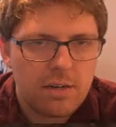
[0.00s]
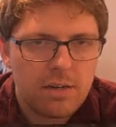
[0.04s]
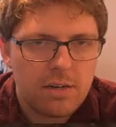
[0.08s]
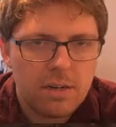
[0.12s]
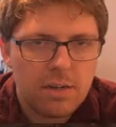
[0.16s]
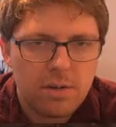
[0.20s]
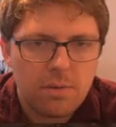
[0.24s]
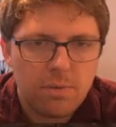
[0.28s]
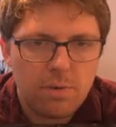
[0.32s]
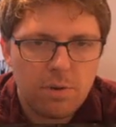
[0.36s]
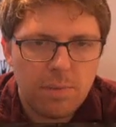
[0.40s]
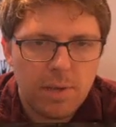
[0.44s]

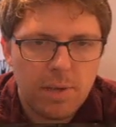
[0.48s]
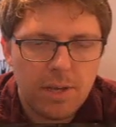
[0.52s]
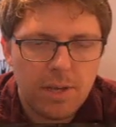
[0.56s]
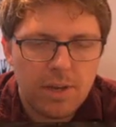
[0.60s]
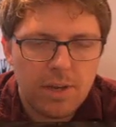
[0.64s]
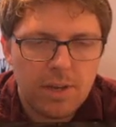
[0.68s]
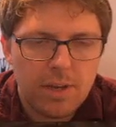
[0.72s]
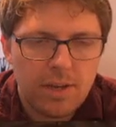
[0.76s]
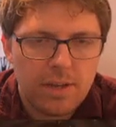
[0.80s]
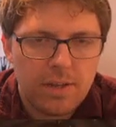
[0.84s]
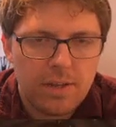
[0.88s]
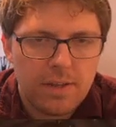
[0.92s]
would be
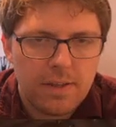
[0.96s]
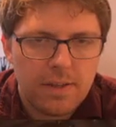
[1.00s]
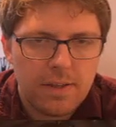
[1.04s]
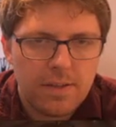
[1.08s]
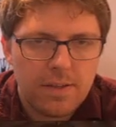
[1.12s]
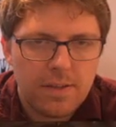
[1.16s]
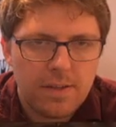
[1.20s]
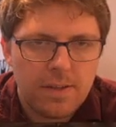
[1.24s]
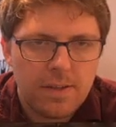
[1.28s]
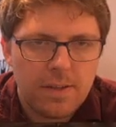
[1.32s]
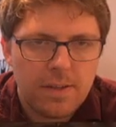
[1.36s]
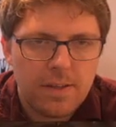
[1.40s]
good.
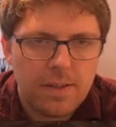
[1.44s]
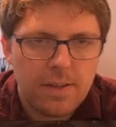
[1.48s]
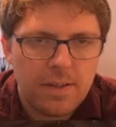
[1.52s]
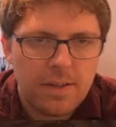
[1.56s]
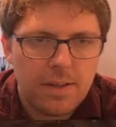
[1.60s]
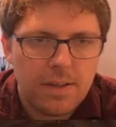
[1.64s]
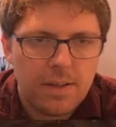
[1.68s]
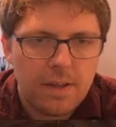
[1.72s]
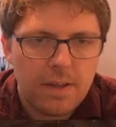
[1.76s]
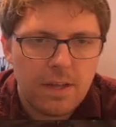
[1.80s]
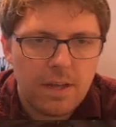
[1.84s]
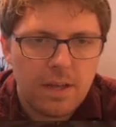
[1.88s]

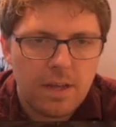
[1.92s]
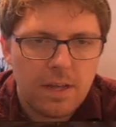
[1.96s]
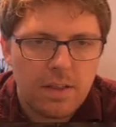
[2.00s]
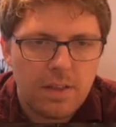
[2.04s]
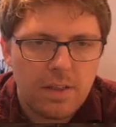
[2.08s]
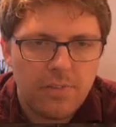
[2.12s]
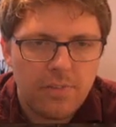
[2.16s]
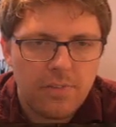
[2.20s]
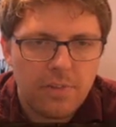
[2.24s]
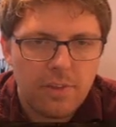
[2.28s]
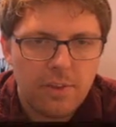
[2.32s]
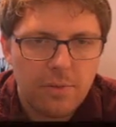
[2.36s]

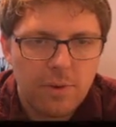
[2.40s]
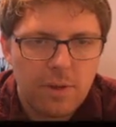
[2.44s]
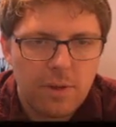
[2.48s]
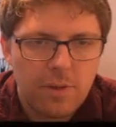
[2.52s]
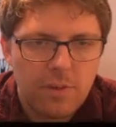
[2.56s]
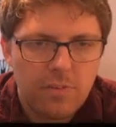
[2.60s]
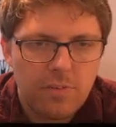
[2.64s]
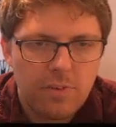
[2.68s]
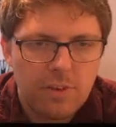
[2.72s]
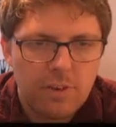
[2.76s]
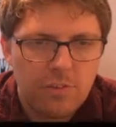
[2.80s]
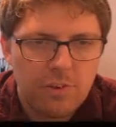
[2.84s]
Let's see what
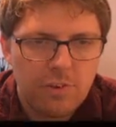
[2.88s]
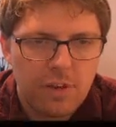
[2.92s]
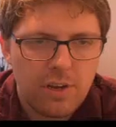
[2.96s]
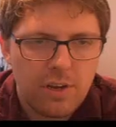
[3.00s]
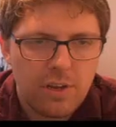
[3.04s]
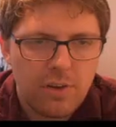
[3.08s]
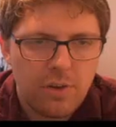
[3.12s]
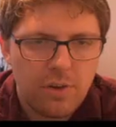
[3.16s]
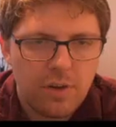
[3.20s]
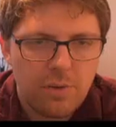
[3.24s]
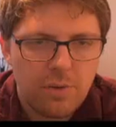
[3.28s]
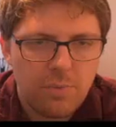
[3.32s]
Stygian
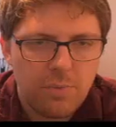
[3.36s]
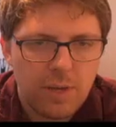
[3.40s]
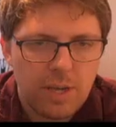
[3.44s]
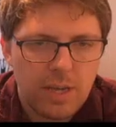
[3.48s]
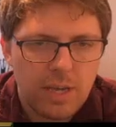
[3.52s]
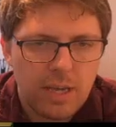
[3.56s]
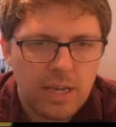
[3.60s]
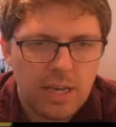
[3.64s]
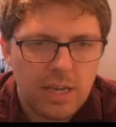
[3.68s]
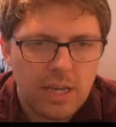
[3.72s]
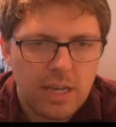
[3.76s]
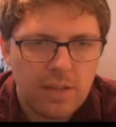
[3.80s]
unit we
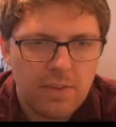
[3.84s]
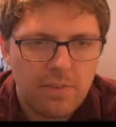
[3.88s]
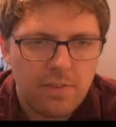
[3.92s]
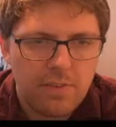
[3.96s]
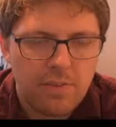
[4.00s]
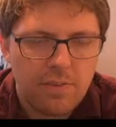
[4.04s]
can get.